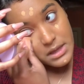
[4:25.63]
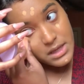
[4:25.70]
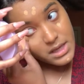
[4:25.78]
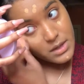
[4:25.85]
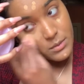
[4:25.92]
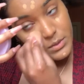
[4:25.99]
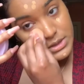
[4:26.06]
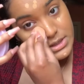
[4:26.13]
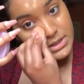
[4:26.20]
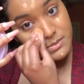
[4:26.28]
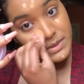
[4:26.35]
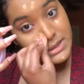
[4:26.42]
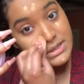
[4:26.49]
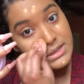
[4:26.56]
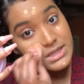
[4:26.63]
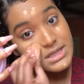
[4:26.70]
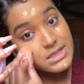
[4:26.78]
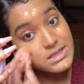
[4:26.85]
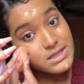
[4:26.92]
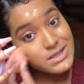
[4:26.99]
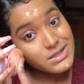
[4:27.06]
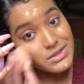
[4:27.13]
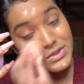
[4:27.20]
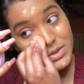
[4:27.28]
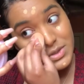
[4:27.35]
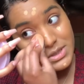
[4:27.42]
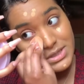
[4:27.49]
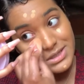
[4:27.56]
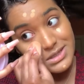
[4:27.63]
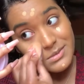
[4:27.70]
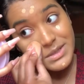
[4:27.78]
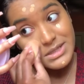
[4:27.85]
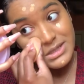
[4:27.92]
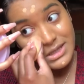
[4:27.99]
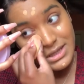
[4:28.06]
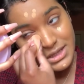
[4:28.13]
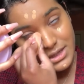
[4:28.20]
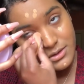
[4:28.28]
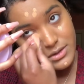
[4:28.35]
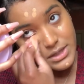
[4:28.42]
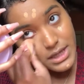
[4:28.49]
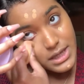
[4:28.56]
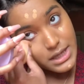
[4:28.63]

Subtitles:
And what this basically is gonna do is gonna basically create